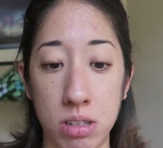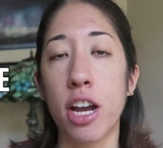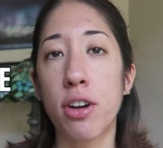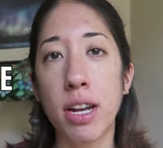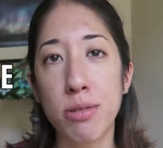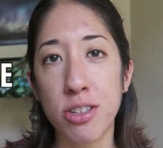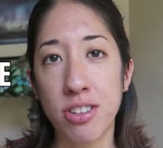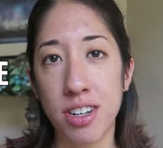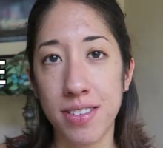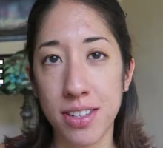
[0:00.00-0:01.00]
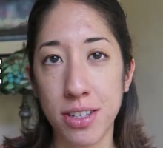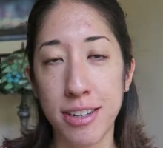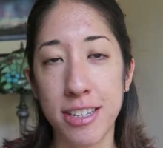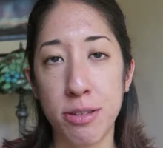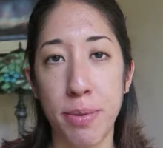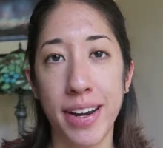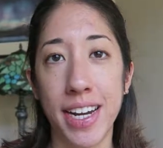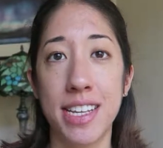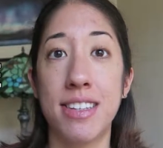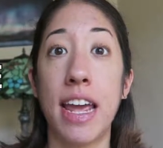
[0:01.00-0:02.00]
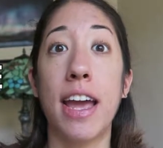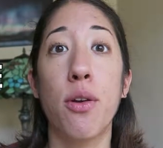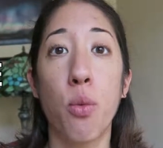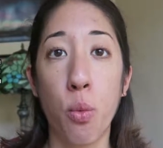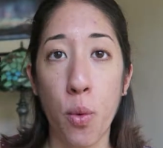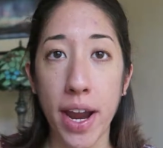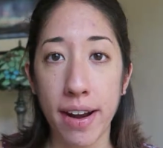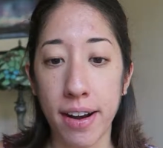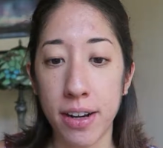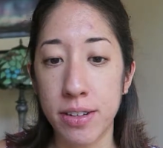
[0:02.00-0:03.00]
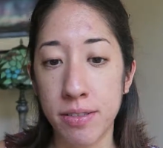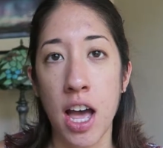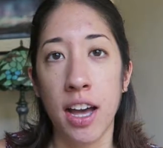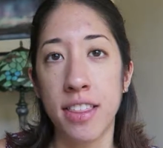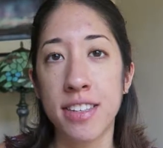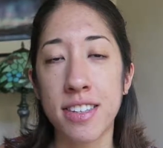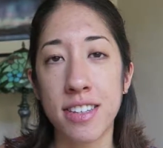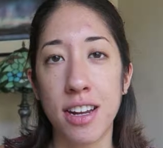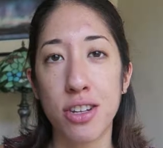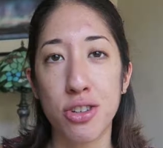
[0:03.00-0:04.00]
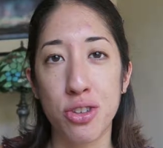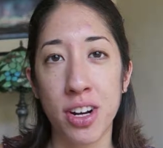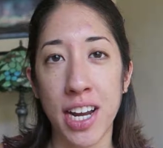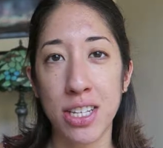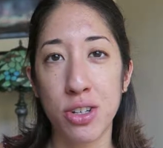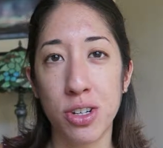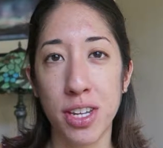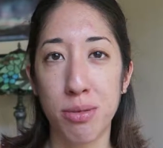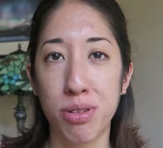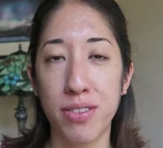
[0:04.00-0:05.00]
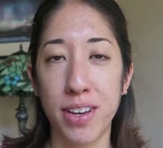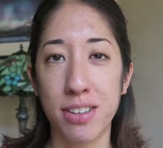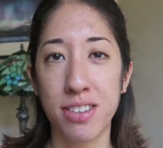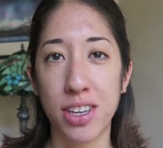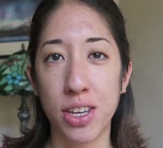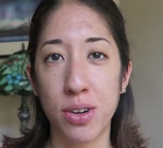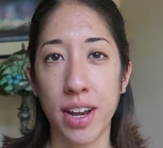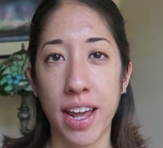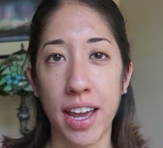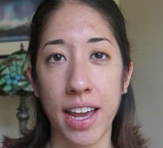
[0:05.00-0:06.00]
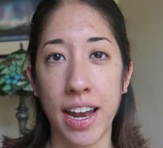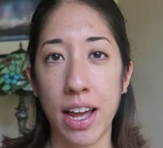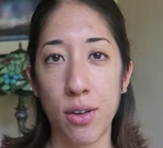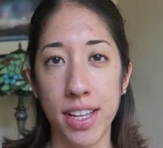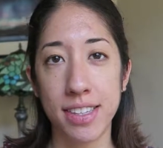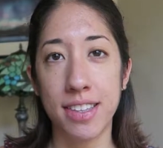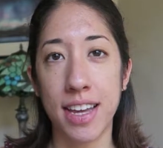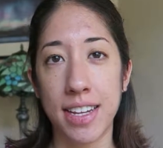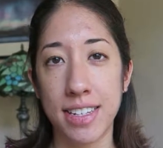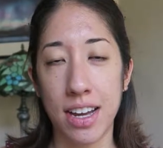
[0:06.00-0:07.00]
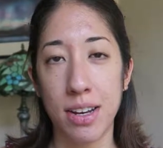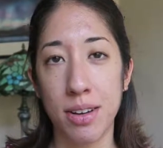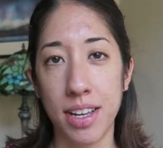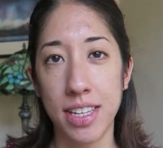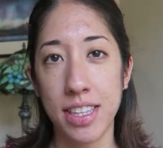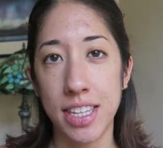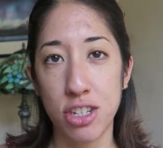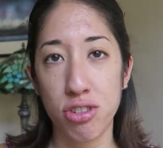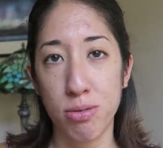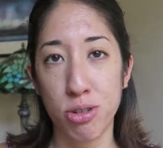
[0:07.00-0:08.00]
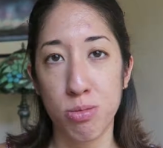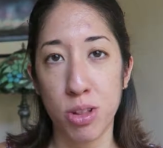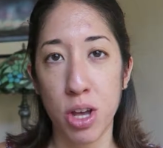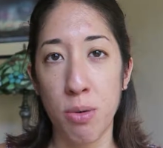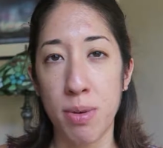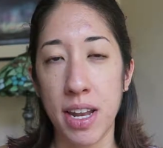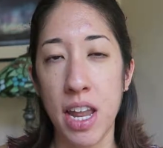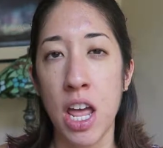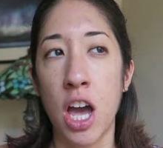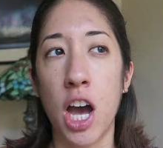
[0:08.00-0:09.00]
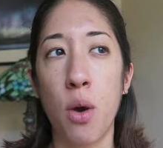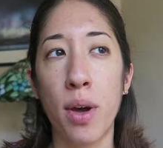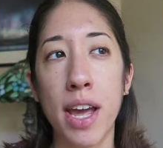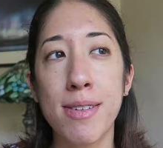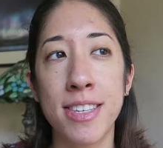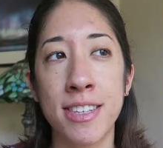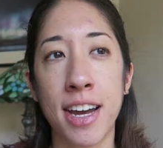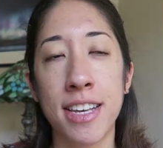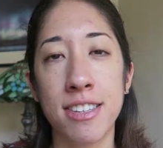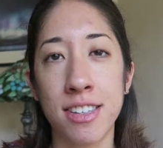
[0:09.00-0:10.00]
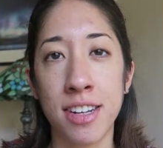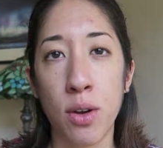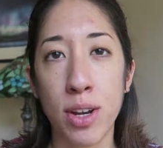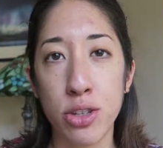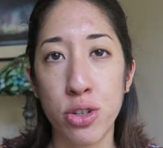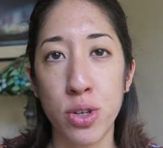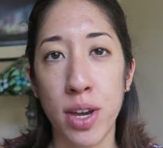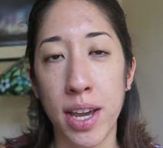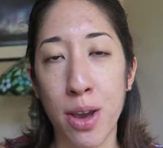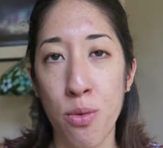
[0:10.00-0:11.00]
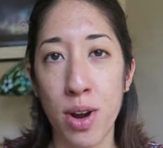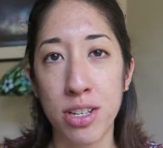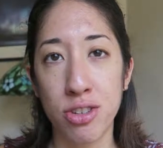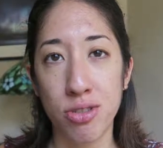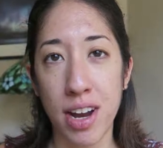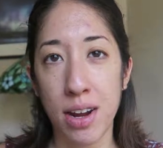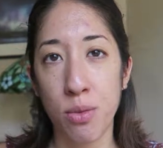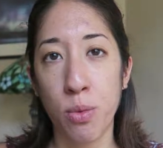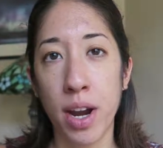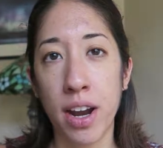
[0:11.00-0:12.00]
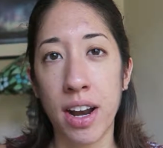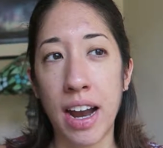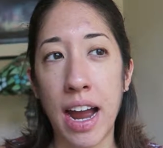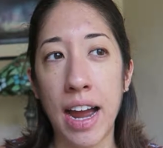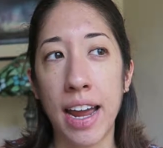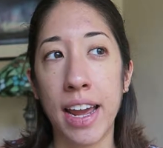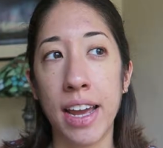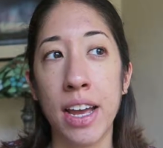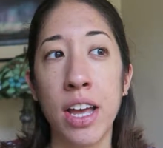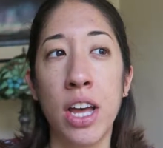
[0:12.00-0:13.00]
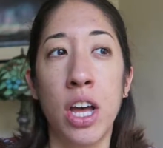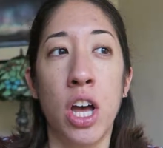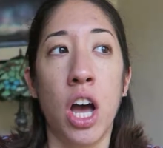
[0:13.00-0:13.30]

Incredible service you experienced and where. This is another story I told in a previous Q&A, and I will link to that down in the description below. But when I was in Iceland, I went to a restaurant where I